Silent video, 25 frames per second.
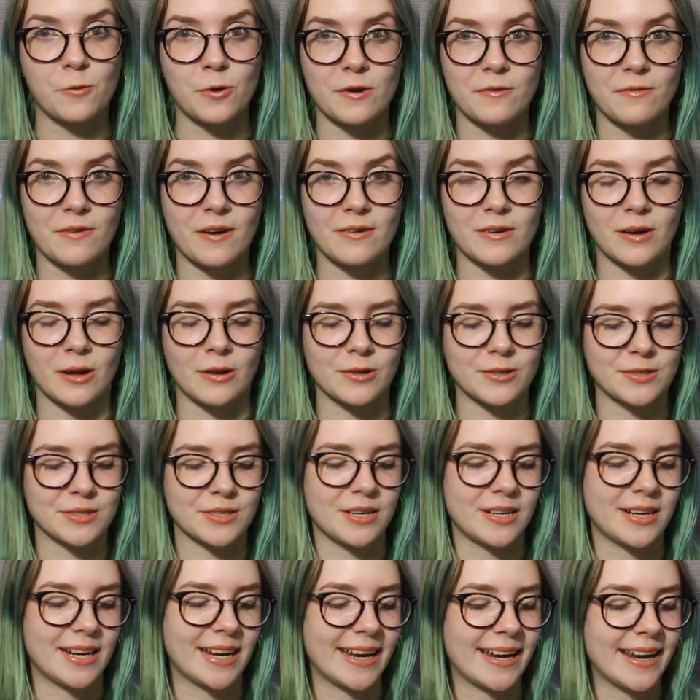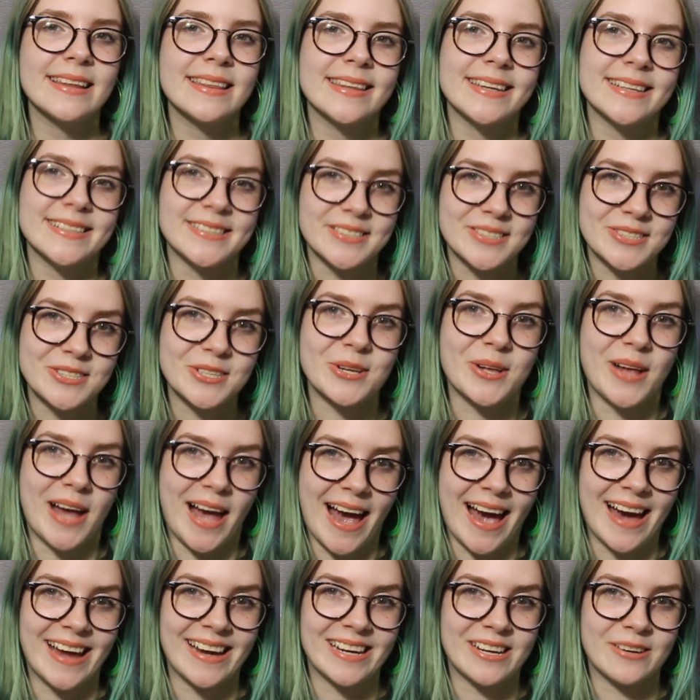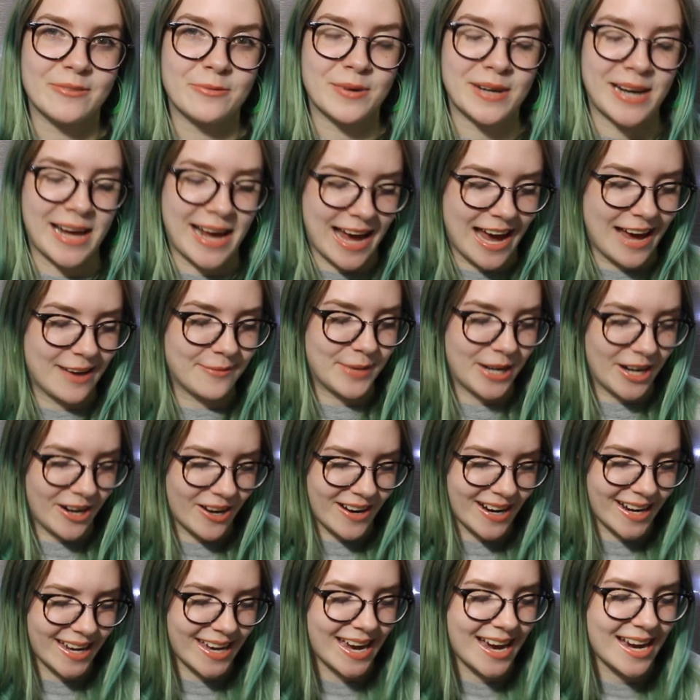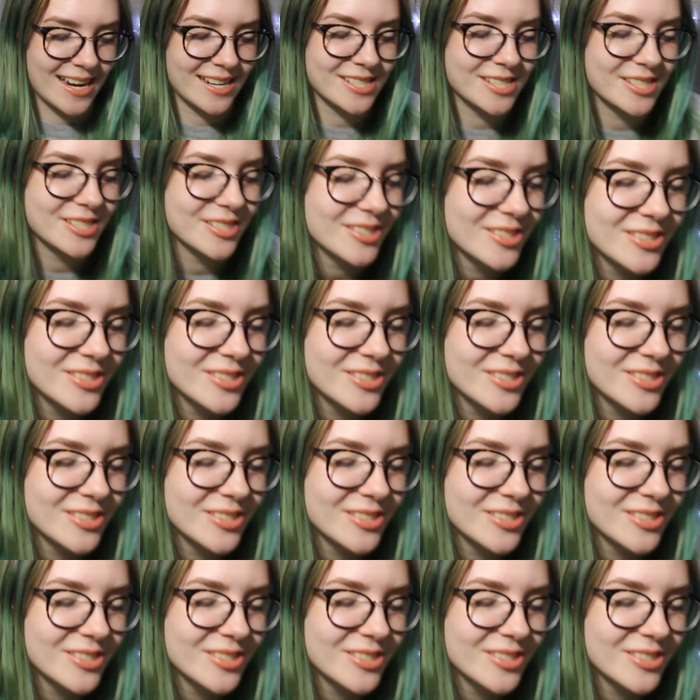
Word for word: $45 on it. They still had it when I had my hot cash.